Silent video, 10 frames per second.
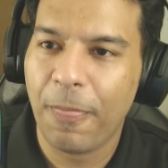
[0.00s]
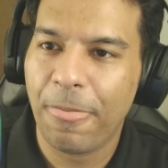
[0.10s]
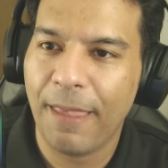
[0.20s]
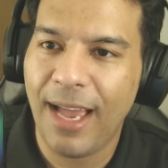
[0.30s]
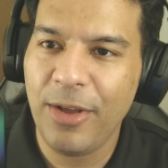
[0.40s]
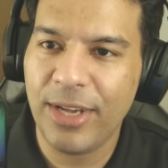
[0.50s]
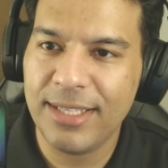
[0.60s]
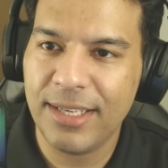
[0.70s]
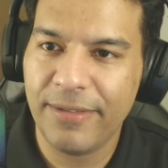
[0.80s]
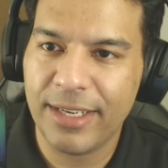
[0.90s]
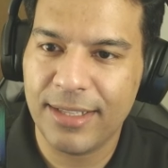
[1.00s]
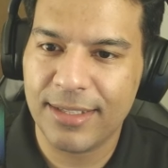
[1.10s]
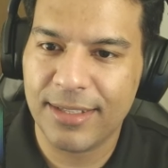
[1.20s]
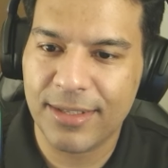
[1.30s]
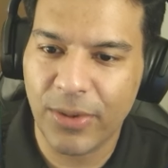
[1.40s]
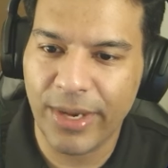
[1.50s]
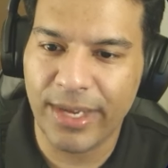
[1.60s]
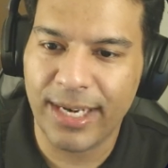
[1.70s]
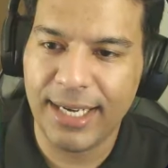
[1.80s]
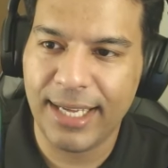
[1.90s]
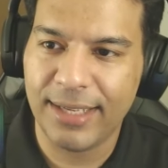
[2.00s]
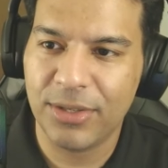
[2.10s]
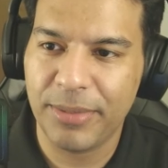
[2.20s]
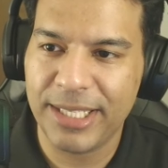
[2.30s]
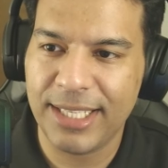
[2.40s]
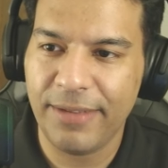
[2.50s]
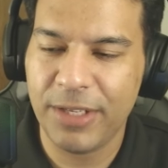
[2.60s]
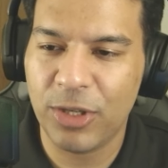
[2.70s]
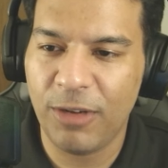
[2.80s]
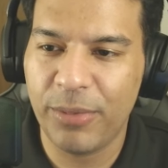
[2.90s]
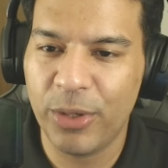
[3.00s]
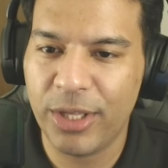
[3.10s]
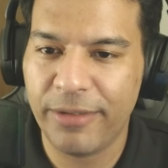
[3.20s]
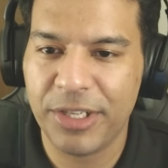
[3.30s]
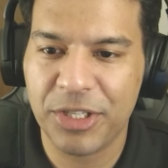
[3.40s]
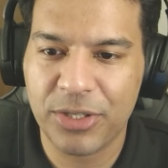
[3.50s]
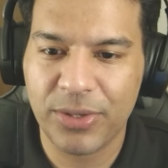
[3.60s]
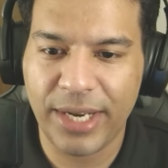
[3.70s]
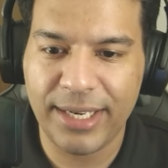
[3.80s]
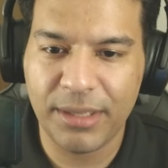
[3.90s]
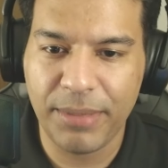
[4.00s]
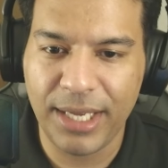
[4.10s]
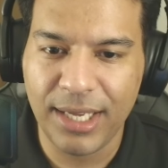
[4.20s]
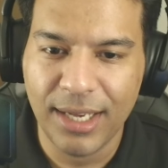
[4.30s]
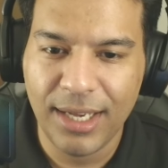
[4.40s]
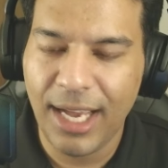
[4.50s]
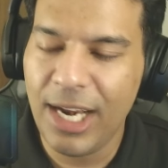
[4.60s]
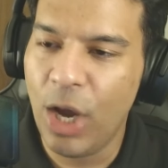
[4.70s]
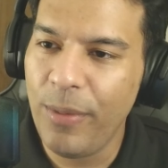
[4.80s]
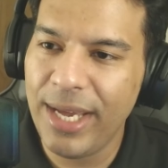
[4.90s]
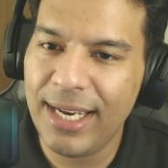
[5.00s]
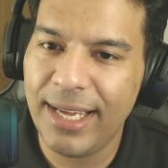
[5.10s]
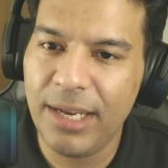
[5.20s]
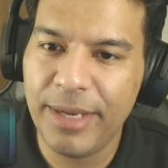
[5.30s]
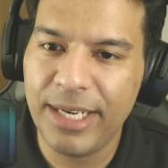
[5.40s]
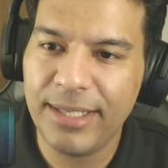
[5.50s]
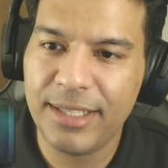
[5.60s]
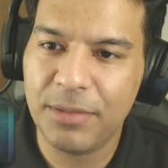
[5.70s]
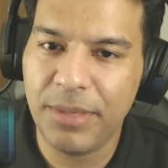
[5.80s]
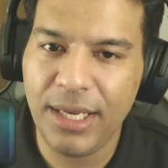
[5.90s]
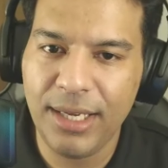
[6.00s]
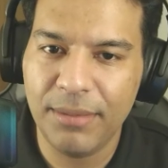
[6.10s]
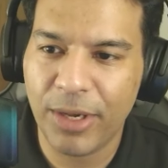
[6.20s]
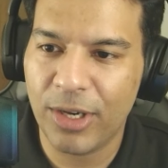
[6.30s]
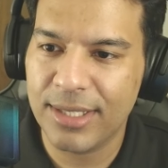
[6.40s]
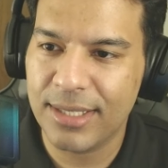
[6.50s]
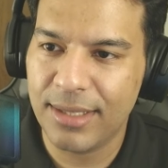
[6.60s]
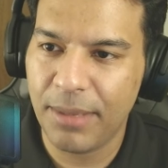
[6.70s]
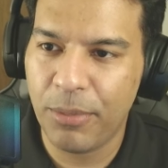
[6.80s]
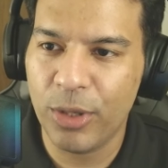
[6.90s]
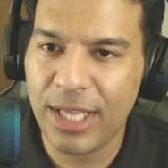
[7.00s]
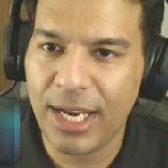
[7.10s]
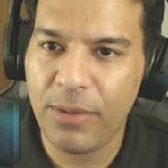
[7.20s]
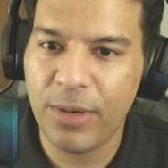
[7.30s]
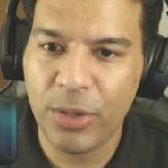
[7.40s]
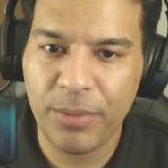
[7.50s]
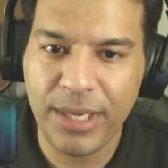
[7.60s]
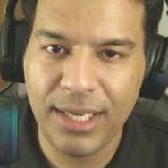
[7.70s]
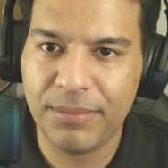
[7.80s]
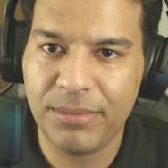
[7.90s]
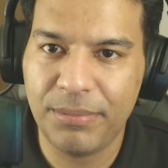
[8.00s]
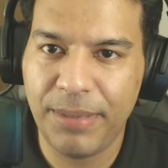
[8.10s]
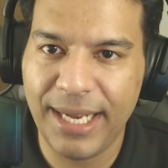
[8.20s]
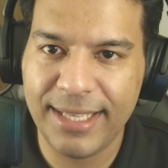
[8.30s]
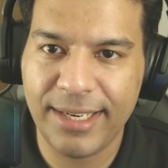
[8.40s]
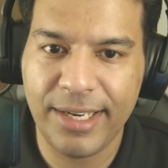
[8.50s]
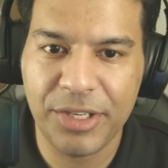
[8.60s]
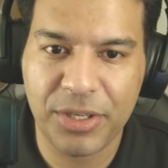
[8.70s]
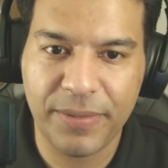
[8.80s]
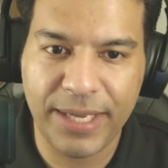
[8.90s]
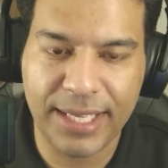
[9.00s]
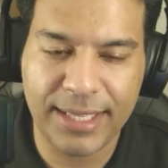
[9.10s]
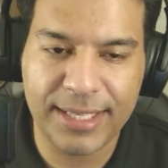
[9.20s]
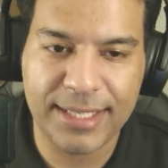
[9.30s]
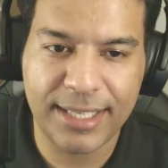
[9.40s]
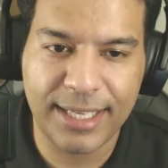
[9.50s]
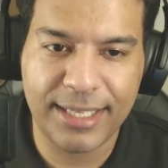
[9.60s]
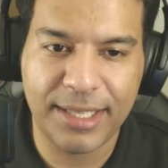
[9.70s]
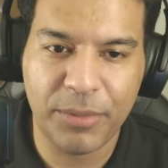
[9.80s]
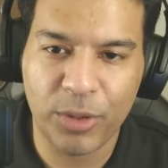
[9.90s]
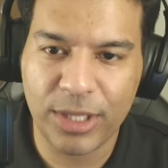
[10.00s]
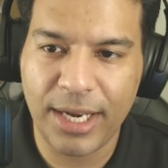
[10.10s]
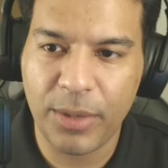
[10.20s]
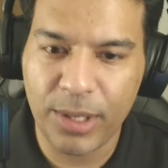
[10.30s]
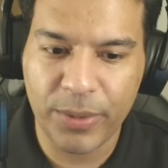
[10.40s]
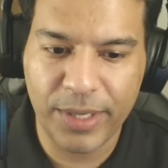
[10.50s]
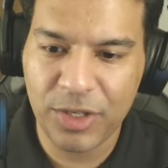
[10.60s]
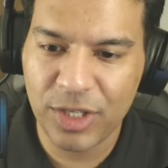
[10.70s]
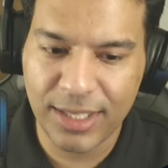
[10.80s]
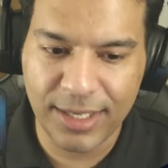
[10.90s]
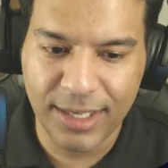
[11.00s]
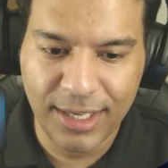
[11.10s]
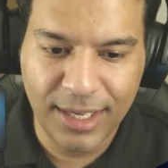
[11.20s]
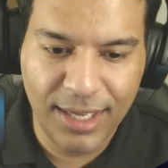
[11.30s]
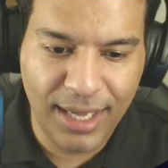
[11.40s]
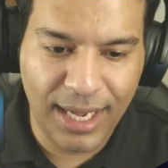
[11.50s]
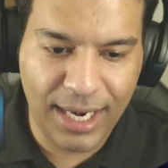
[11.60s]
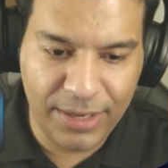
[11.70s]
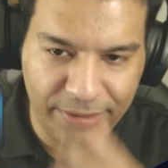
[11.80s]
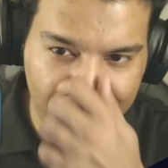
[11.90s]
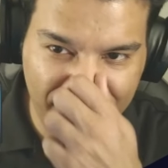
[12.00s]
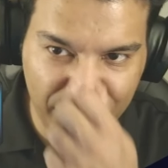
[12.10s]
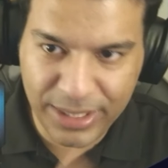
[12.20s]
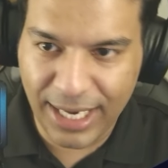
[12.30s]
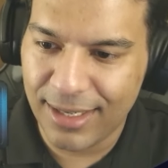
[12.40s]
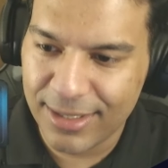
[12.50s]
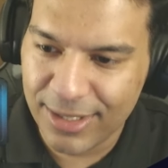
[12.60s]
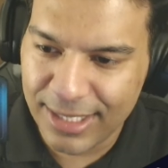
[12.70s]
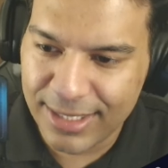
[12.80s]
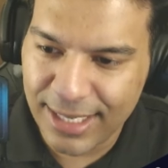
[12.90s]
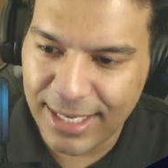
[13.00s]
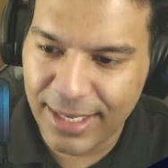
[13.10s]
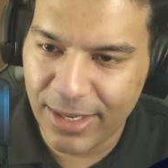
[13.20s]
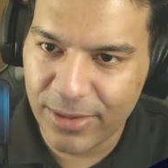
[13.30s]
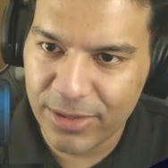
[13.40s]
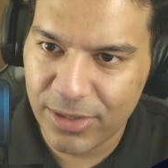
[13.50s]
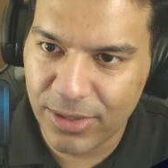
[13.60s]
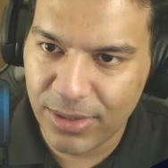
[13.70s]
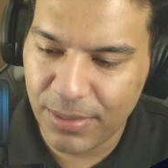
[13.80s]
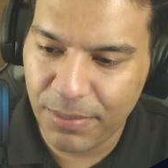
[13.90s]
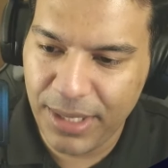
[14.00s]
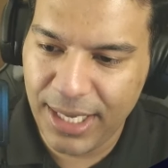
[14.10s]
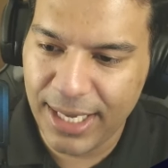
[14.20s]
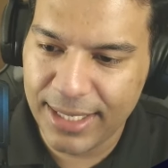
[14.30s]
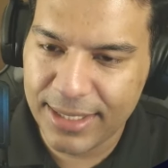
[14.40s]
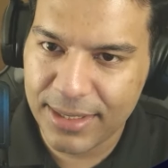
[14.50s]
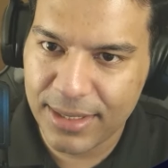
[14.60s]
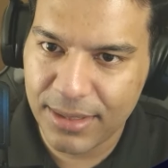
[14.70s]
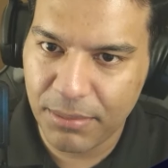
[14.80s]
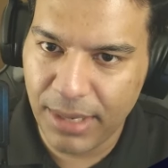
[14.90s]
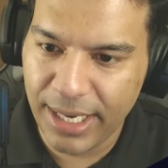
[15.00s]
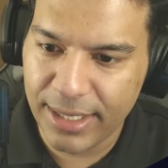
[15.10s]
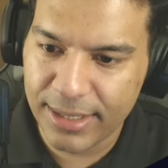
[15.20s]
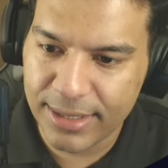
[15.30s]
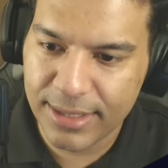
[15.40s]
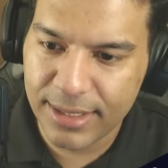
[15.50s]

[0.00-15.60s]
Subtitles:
And you can see where this is going, right? Like, so basically we solve both equations to get the b. And now we can eliminate this b because they both are equal to b. By the relation, we can then say that they both are equal to each other. And when we do that, so let's write it down. So px minus